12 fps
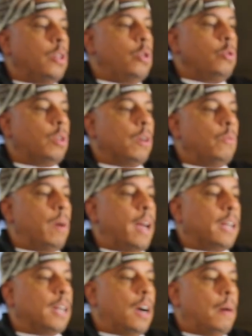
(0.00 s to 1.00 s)
you can
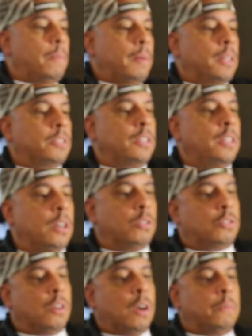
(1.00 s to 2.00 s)
wake up and see
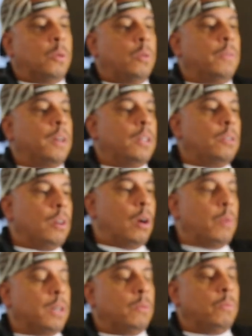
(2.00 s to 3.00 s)
your truck moving, and you
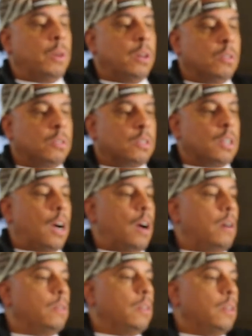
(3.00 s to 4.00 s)
know what them wheels is
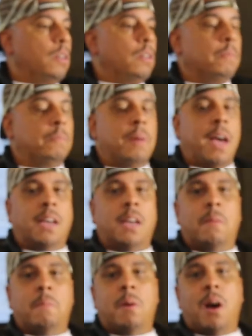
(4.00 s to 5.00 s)
called?
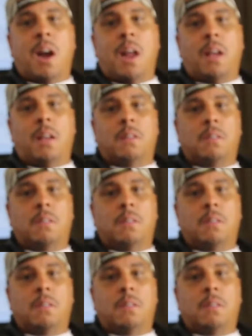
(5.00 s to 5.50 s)
Making money.